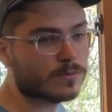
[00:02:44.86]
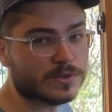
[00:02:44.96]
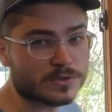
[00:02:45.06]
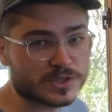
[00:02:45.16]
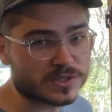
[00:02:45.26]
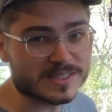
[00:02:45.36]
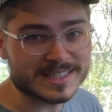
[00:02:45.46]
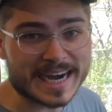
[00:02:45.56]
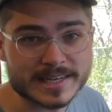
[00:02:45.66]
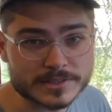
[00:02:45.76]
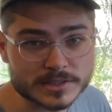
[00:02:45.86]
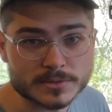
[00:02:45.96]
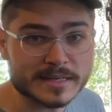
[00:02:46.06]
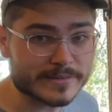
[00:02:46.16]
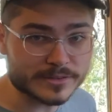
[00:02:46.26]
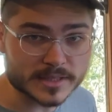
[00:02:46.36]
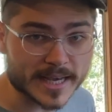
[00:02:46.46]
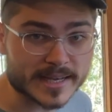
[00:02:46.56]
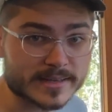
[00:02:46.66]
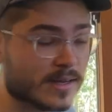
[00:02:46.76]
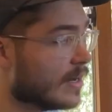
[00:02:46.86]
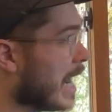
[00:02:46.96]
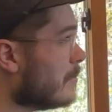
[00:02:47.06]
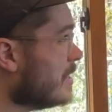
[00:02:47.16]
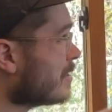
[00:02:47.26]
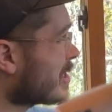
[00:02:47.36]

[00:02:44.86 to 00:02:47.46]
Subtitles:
what you should not do if you can. I'm in a